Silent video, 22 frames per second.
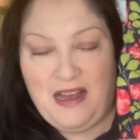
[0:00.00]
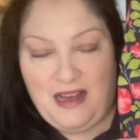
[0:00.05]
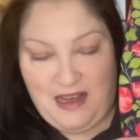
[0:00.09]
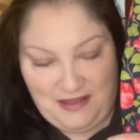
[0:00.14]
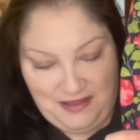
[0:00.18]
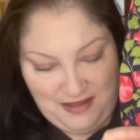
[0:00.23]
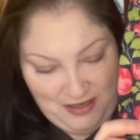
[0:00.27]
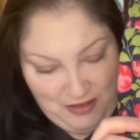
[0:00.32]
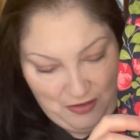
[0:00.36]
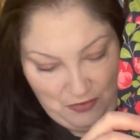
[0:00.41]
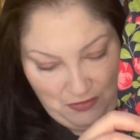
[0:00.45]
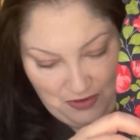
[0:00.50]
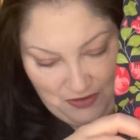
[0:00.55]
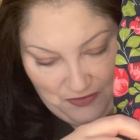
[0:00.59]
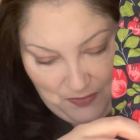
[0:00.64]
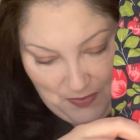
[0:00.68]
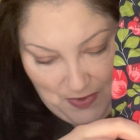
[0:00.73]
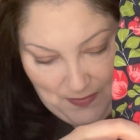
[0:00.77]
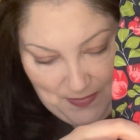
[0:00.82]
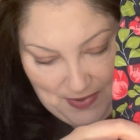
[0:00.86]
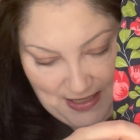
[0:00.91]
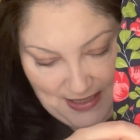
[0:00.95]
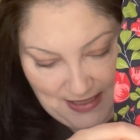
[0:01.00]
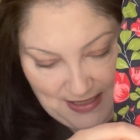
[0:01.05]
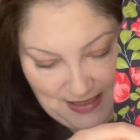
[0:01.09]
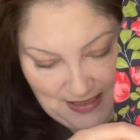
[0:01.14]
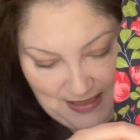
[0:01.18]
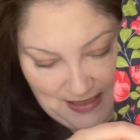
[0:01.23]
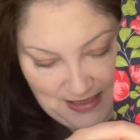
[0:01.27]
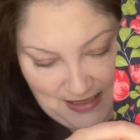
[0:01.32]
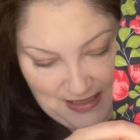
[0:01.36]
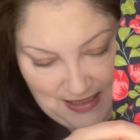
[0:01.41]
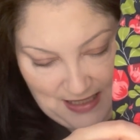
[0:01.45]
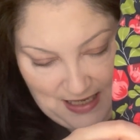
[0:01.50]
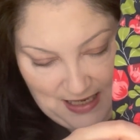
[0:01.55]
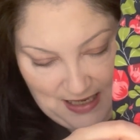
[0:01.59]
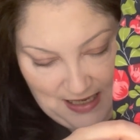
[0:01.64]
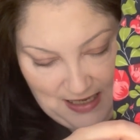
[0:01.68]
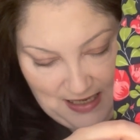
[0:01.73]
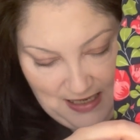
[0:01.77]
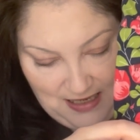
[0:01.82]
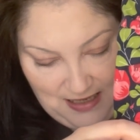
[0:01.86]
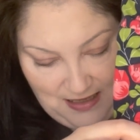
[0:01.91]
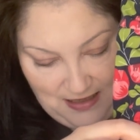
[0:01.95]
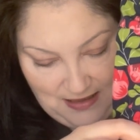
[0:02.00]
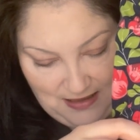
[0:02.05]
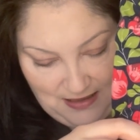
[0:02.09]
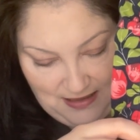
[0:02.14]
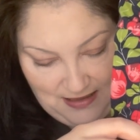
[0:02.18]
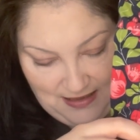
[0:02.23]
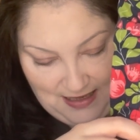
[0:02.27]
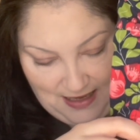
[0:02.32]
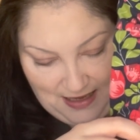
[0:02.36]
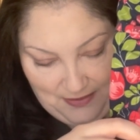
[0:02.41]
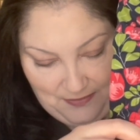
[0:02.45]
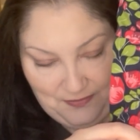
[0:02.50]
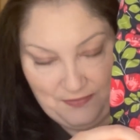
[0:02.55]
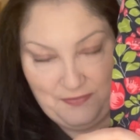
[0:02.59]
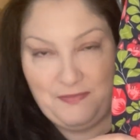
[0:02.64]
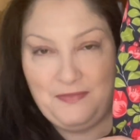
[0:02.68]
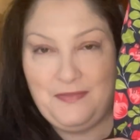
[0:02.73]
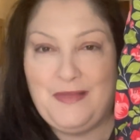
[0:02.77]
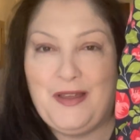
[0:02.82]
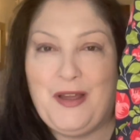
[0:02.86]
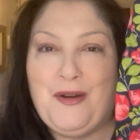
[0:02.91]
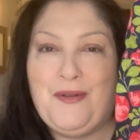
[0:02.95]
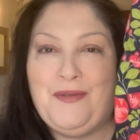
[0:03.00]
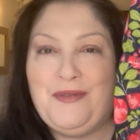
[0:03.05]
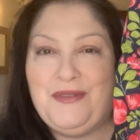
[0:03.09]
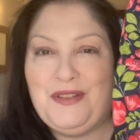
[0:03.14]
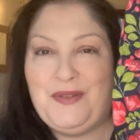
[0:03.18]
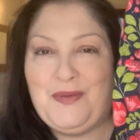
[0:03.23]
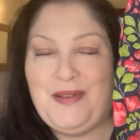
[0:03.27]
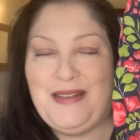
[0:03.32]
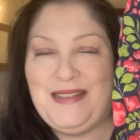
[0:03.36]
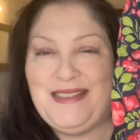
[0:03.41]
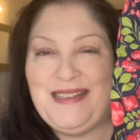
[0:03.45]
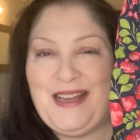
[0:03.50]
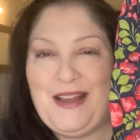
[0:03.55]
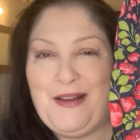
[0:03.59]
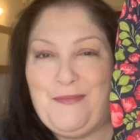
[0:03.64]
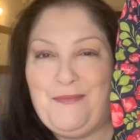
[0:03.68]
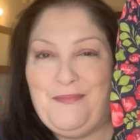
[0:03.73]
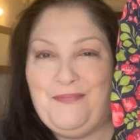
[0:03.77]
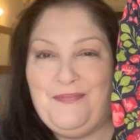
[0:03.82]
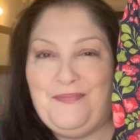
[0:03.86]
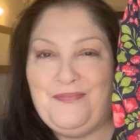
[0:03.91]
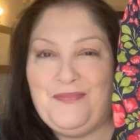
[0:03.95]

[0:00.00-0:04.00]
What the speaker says: I think all of my pieces today, yeah, are on 20 count.